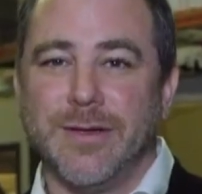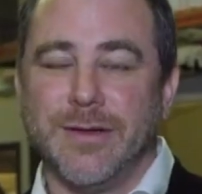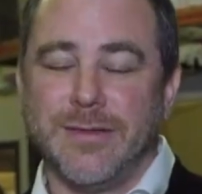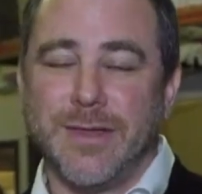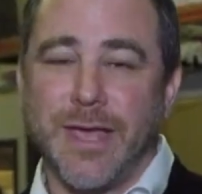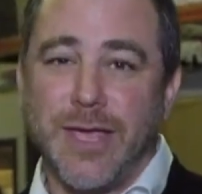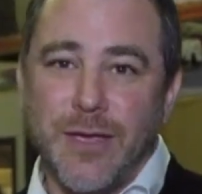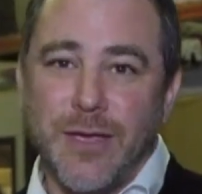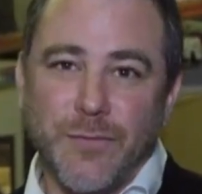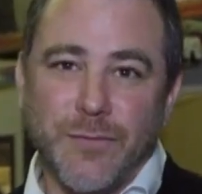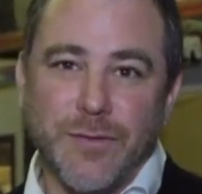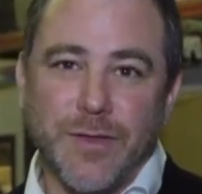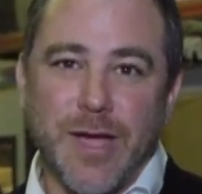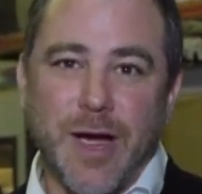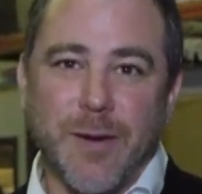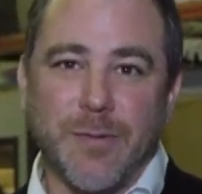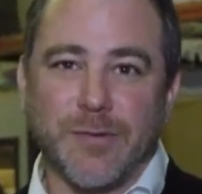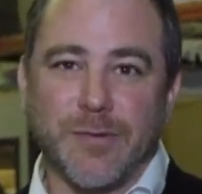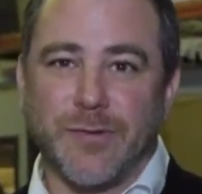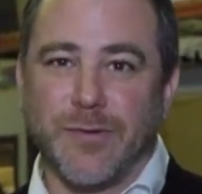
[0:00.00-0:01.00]
Thank you for the
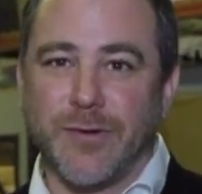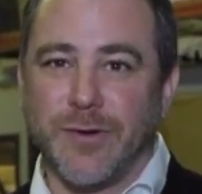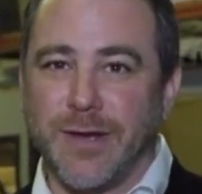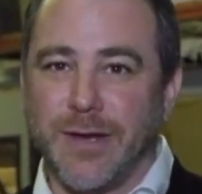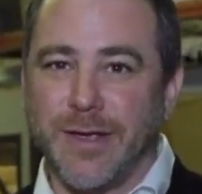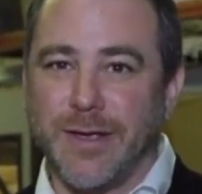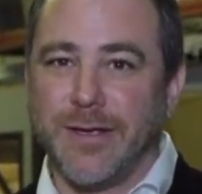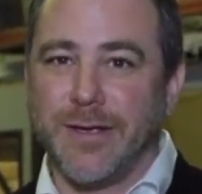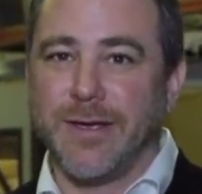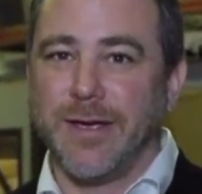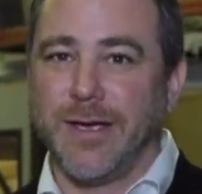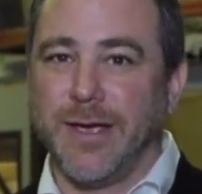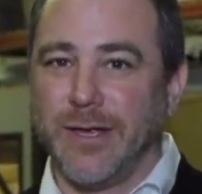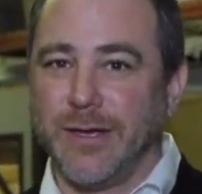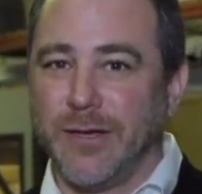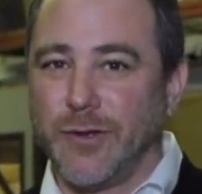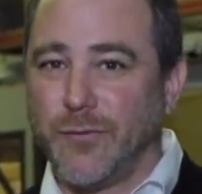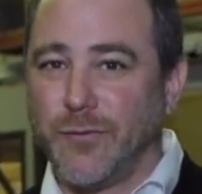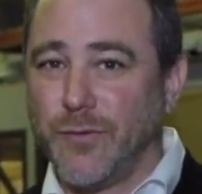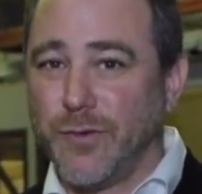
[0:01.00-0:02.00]
opportunity, and
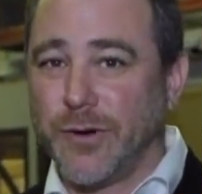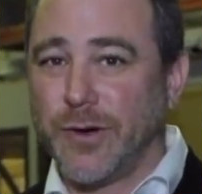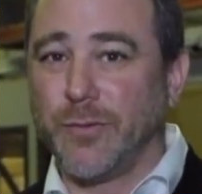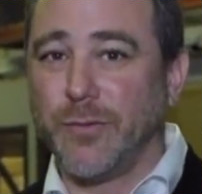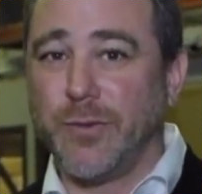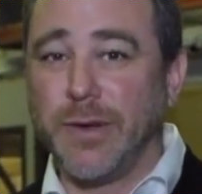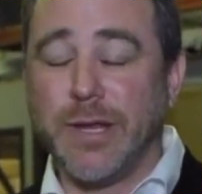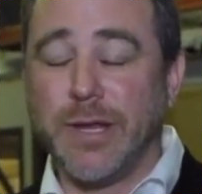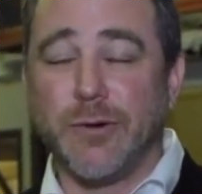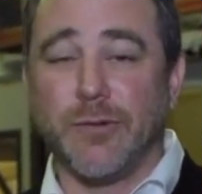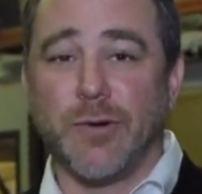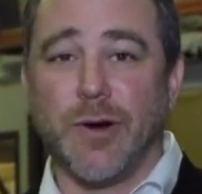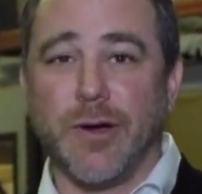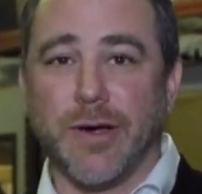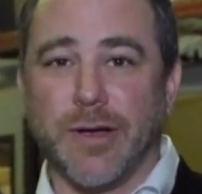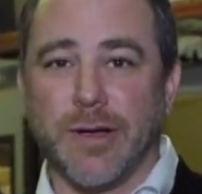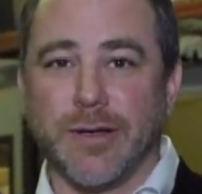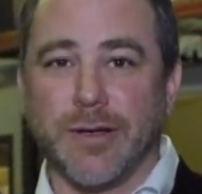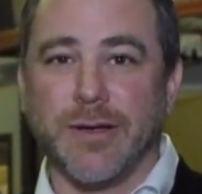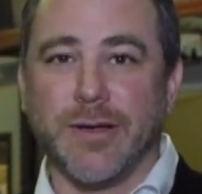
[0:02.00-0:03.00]
look forward to really
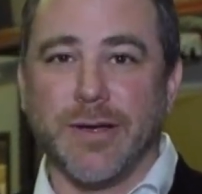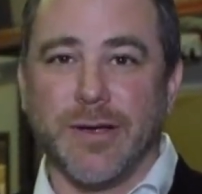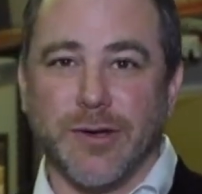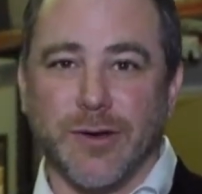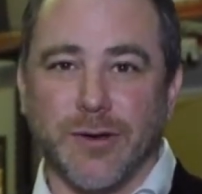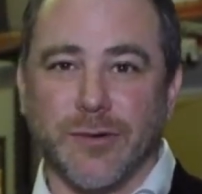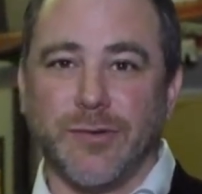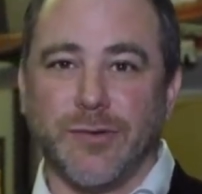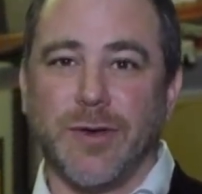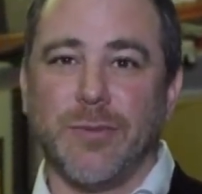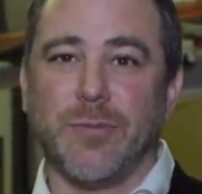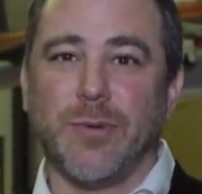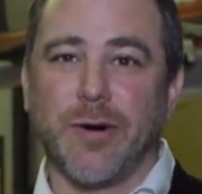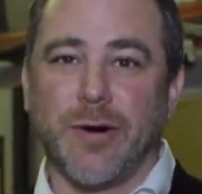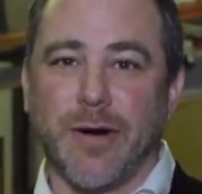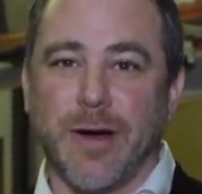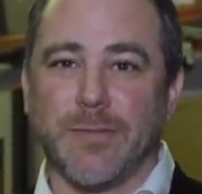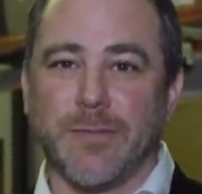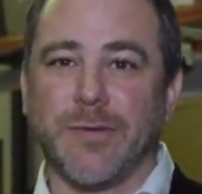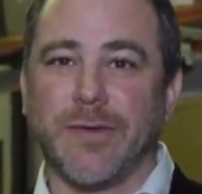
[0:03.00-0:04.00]
growing your tea
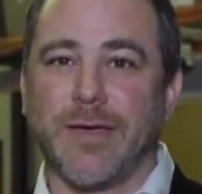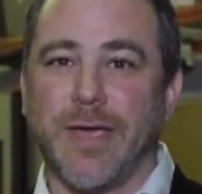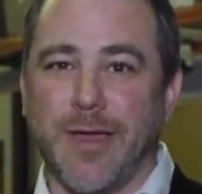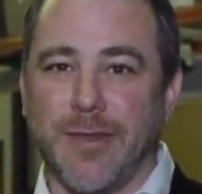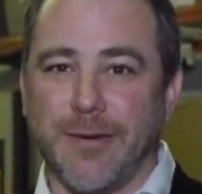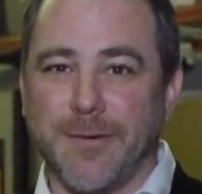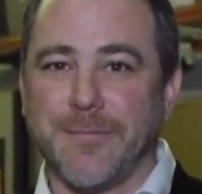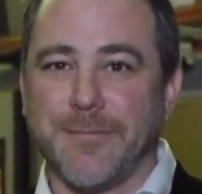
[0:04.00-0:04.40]
program together.